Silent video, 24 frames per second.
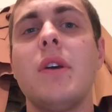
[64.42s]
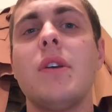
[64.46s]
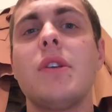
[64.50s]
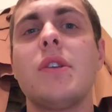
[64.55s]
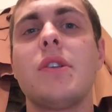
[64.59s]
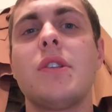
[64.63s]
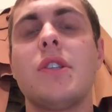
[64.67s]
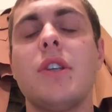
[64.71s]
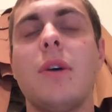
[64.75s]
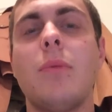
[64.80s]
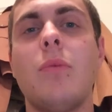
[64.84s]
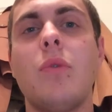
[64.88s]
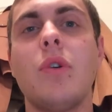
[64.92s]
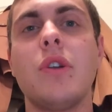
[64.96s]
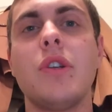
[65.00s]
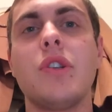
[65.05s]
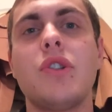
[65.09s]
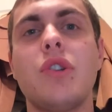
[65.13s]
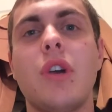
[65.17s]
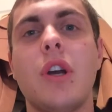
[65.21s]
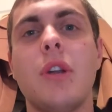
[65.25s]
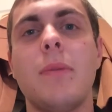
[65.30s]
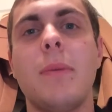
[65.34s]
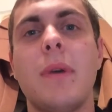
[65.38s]
someone is
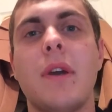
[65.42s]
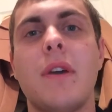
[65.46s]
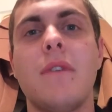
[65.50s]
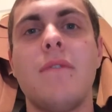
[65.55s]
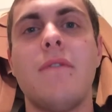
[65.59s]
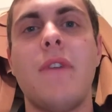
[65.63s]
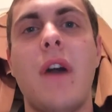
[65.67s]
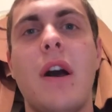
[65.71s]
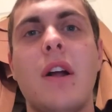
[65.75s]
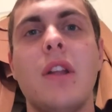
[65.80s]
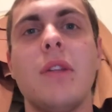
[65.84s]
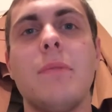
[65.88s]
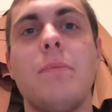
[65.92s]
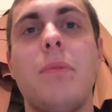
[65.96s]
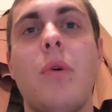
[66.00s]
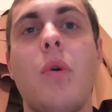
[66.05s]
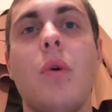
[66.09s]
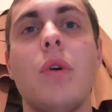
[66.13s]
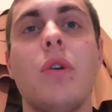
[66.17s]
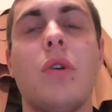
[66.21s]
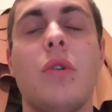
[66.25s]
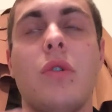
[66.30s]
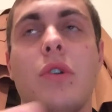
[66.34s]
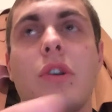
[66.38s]
trying to make a valid
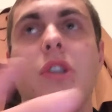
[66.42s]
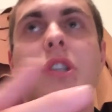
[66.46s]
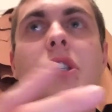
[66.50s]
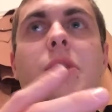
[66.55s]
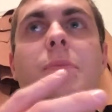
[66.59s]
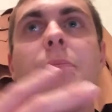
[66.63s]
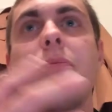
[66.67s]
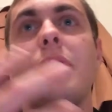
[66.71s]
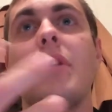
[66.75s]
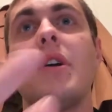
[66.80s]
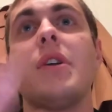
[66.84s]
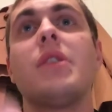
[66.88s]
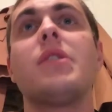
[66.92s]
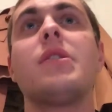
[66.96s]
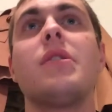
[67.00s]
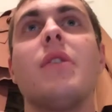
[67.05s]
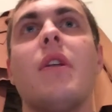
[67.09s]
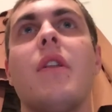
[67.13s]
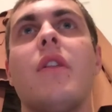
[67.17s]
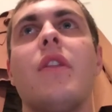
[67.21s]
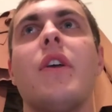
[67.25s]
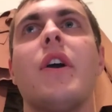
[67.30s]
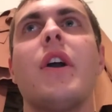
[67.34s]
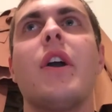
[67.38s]
point or express
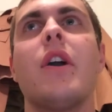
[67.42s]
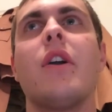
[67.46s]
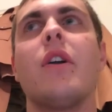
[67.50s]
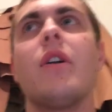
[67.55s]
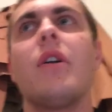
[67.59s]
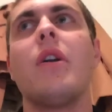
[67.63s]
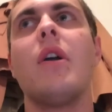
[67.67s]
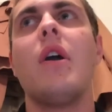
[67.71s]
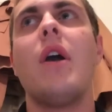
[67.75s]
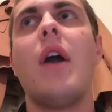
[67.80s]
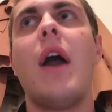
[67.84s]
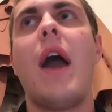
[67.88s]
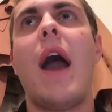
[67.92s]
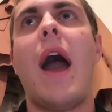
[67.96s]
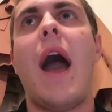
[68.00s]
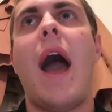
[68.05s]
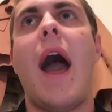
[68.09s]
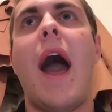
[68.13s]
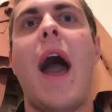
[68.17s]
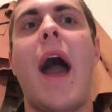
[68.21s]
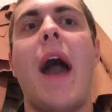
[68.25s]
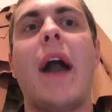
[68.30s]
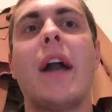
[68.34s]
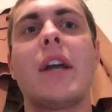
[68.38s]
their
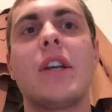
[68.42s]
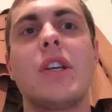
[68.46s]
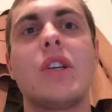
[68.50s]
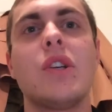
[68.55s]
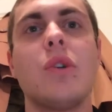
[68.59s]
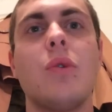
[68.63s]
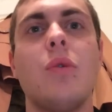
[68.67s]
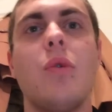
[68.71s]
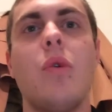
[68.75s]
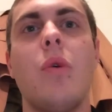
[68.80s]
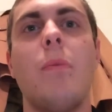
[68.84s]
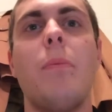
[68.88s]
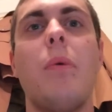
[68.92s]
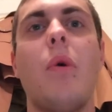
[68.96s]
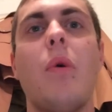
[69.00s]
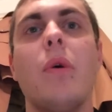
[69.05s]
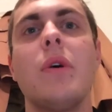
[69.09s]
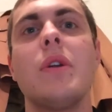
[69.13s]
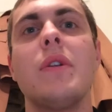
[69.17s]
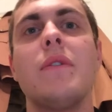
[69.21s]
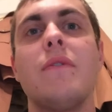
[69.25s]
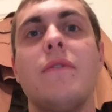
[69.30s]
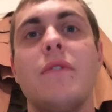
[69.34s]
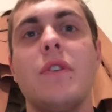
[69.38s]
actual
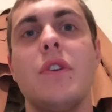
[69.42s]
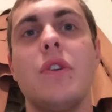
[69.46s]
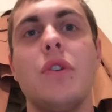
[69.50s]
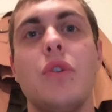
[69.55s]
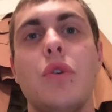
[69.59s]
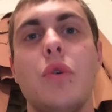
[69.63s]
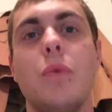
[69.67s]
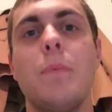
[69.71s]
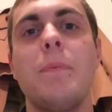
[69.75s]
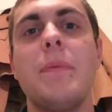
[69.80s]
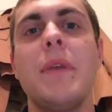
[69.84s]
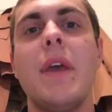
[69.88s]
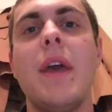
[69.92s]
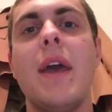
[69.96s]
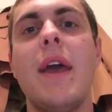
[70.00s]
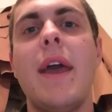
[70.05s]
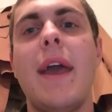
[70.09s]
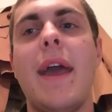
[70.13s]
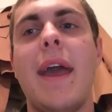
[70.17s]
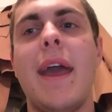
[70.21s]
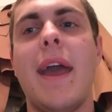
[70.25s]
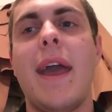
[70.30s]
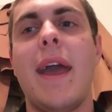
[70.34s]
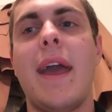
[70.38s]
point of view
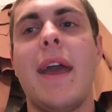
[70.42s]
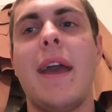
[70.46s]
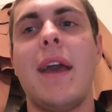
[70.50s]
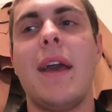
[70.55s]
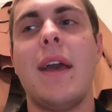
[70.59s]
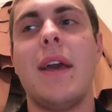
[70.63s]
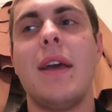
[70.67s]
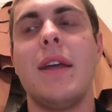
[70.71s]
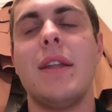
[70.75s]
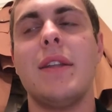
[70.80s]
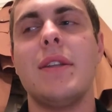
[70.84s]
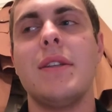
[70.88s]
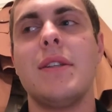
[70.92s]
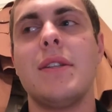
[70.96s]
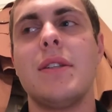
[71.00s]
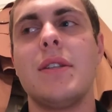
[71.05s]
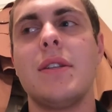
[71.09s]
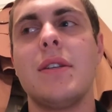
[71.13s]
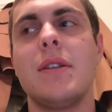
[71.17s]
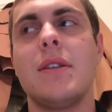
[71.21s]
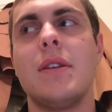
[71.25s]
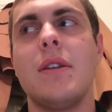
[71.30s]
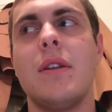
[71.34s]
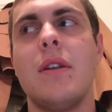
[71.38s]
and
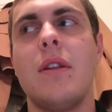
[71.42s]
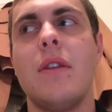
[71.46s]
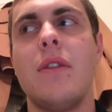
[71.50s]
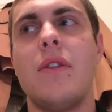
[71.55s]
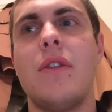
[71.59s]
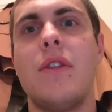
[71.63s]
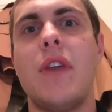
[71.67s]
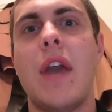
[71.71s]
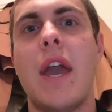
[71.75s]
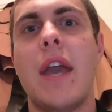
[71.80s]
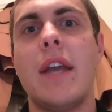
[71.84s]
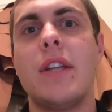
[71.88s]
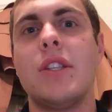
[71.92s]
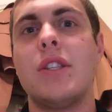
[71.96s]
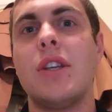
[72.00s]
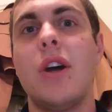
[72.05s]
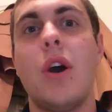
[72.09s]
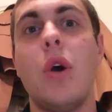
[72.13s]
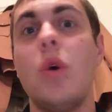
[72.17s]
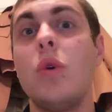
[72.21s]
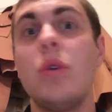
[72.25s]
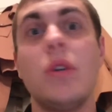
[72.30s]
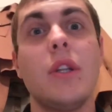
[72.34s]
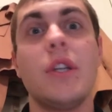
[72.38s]
they
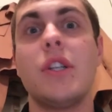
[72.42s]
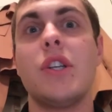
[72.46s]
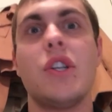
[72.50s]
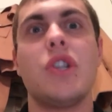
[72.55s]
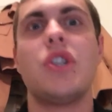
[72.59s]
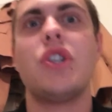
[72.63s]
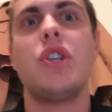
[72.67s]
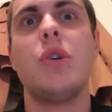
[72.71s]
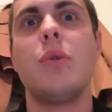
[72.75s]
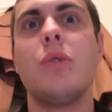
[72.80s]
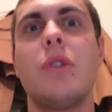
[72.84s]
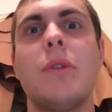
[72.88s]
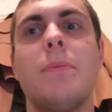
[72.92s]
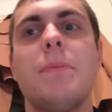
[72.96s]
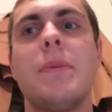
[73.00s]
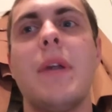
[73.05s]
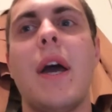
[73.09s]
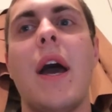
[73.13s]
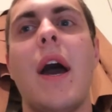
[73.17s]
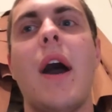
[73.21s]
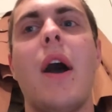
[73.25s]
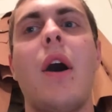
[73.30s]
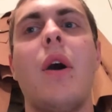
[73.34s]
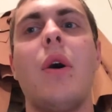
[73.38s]
totally just shoot them
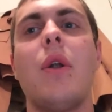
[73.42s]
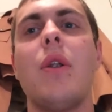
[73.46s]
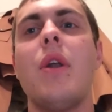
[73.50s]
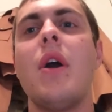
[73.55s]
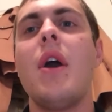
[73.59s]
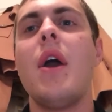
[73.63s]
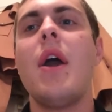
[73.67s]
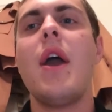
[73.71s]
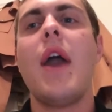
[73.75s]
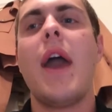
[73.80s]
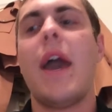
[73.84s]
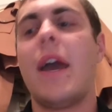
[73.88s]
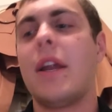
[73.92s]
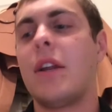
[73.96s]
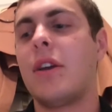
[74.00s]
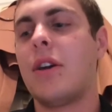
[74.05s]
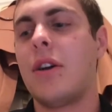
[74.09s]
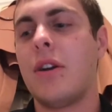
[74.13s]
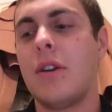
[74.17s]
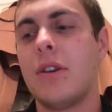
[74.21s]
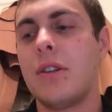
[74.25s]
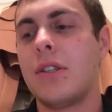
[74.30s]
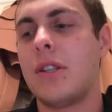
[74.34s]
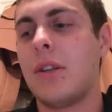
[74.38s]
down and
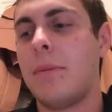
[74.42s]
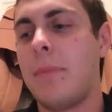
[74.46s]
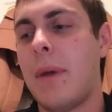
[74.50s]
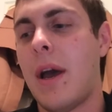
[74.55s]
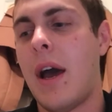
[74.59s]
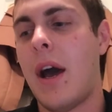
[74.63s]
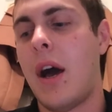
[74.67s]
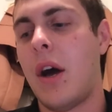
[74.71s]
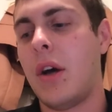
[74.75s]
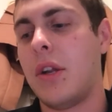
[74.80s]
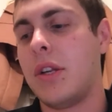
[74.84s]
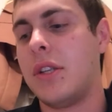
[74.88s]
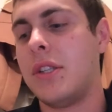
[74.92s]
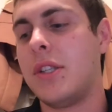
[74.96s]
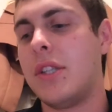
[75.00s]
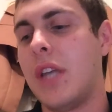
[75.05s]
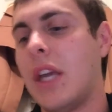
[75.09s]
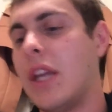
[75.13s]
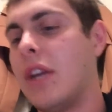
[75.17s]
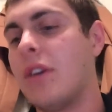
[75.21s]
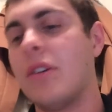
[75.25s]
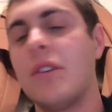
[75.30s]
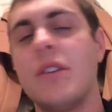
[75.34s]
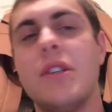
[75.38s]
curse them out and
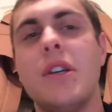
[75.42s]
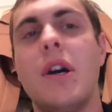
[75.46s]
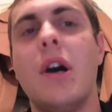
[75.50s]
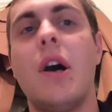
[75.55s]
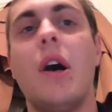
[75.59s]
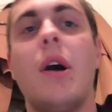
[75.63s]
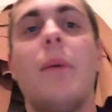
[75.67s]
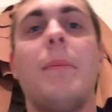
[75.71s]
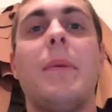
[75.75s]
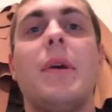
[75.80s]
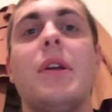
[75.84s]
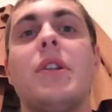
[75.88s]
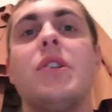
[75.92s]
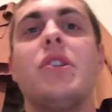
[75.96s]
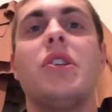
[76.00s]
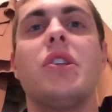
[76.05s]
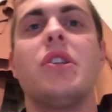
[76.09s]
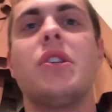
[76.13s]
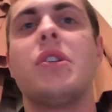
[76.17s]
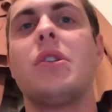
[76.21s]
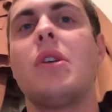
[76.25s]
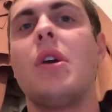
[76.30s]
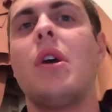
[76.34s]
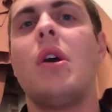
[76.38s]
say you're dumb and
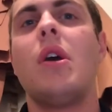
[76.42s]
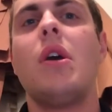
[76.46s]
just...